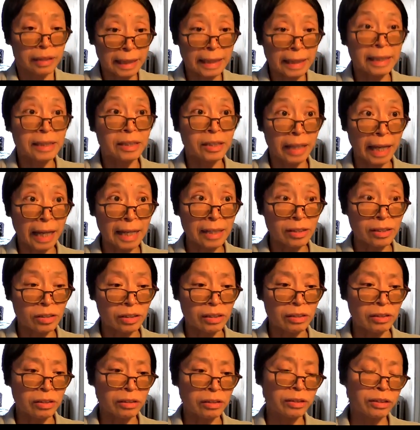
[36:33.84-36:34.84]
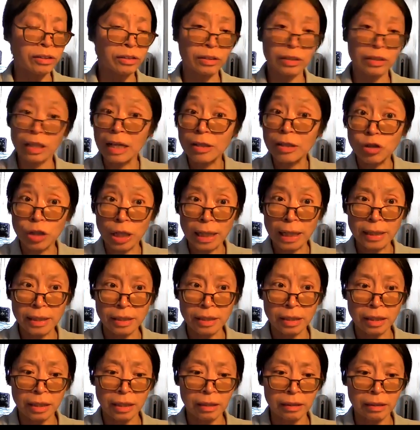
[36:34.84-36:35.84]
these cases, such
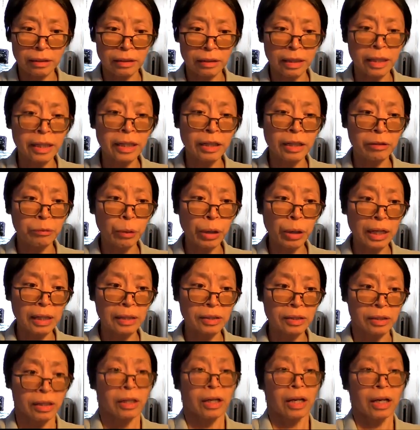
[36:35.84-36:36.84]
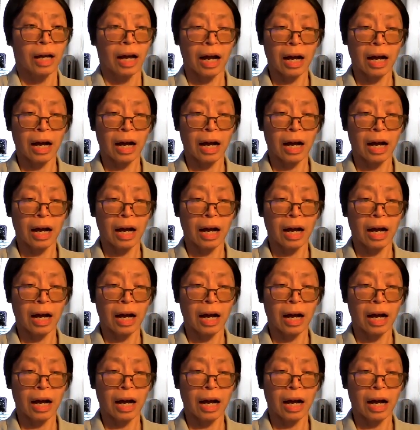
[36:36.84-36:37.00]
as hit and runs.